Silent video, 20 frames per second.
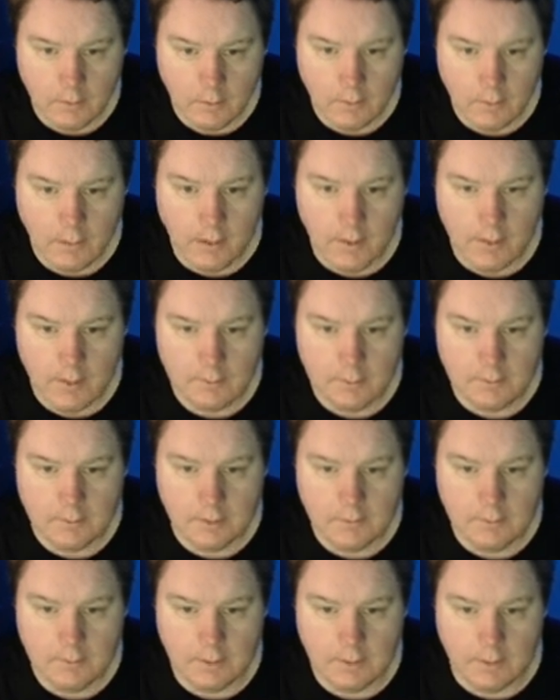And
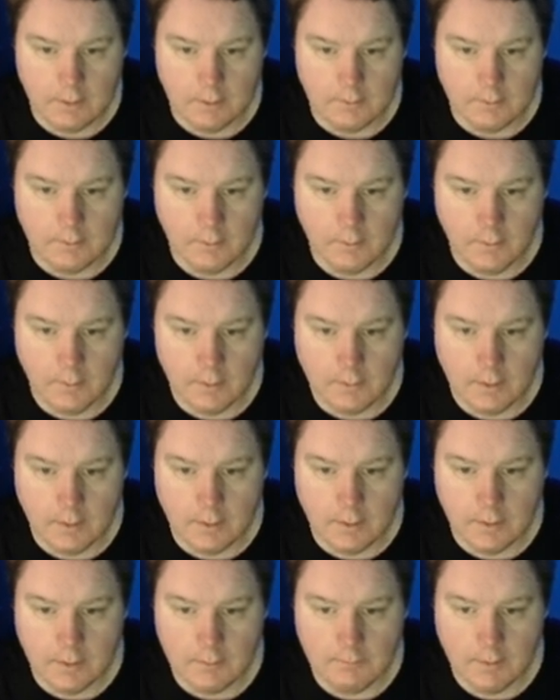indeed, they
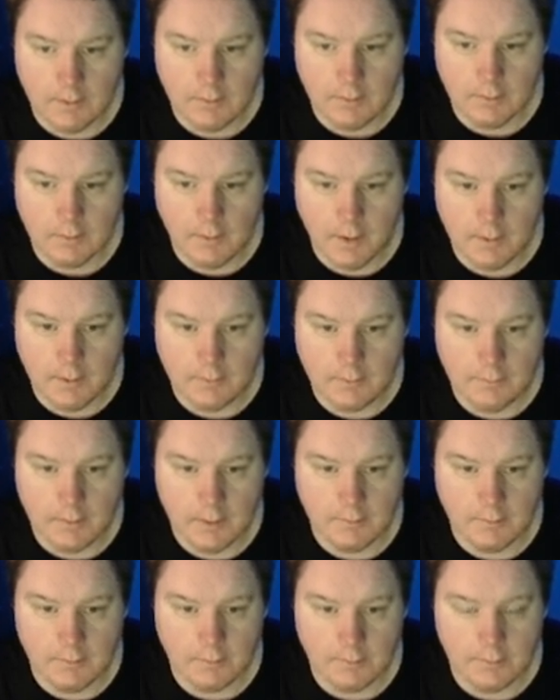can visualize for the
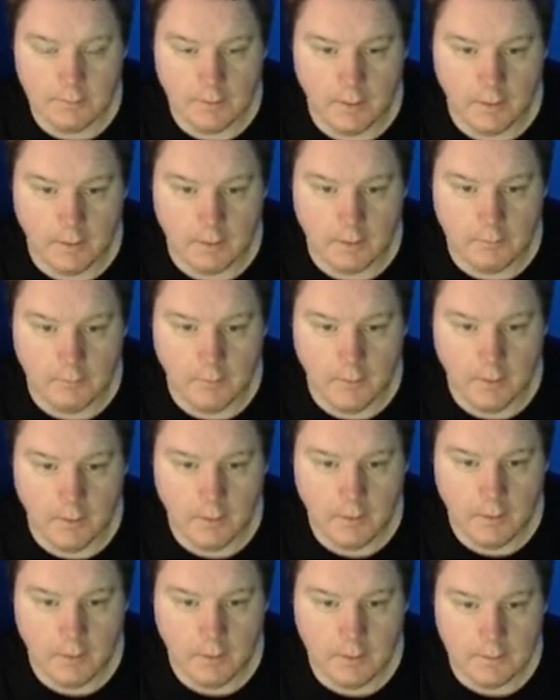first time
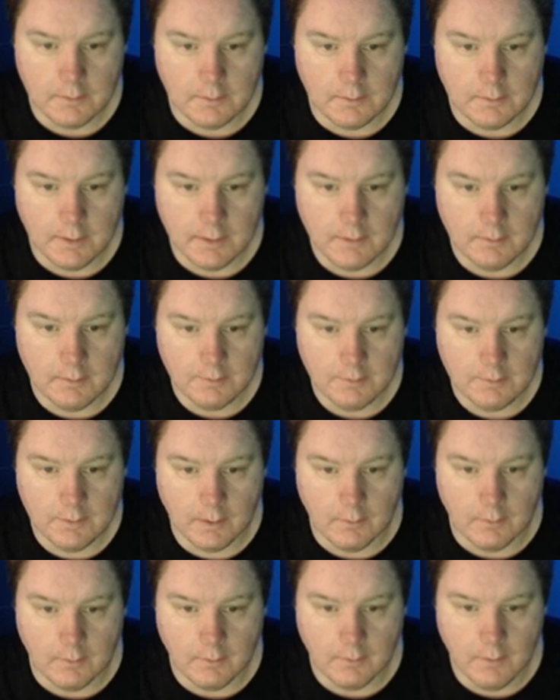in a native
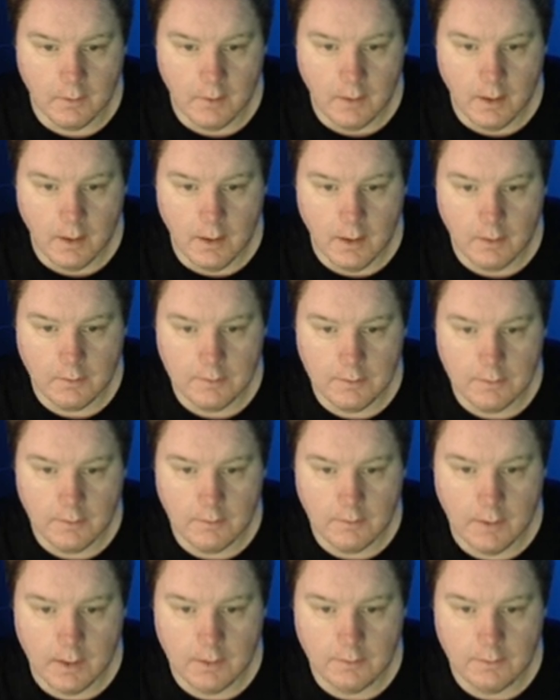cell how two
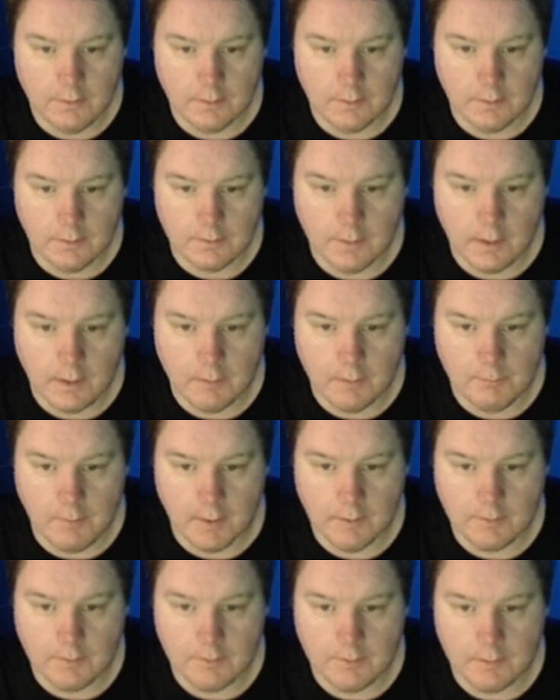heads of the same
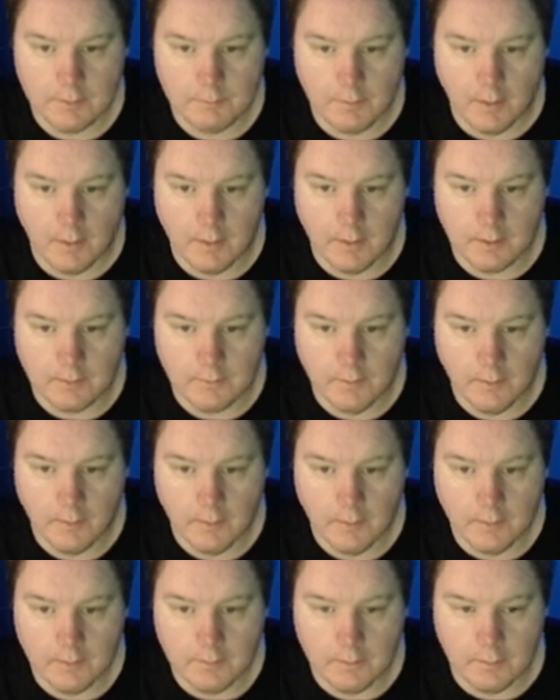myosin bind
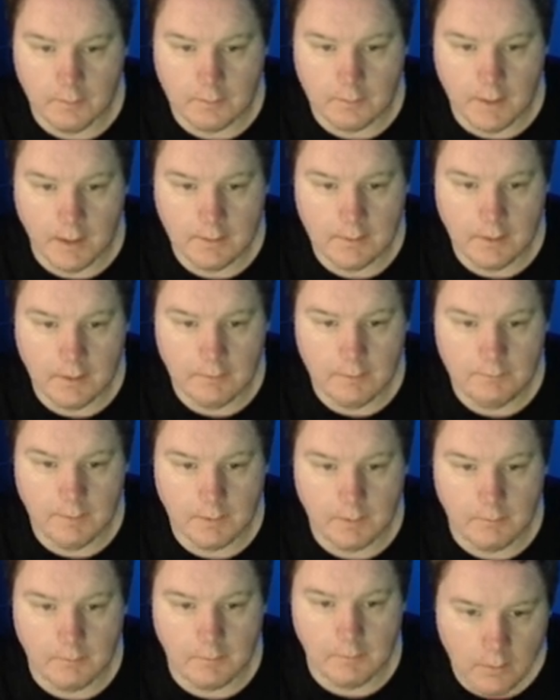to an actin
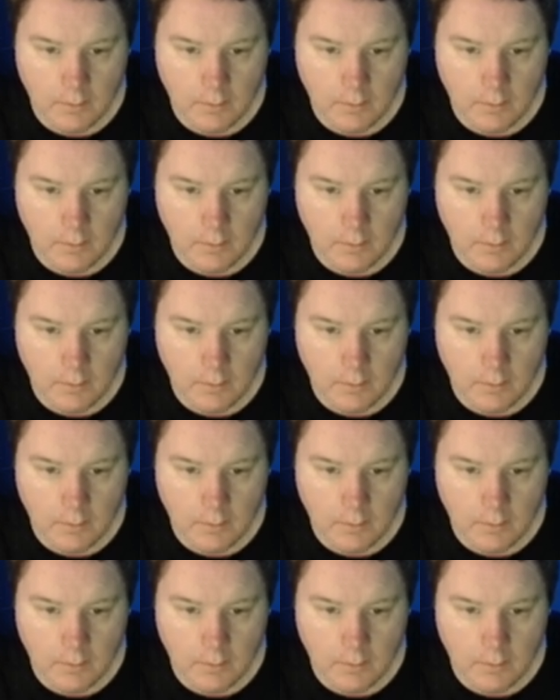filament.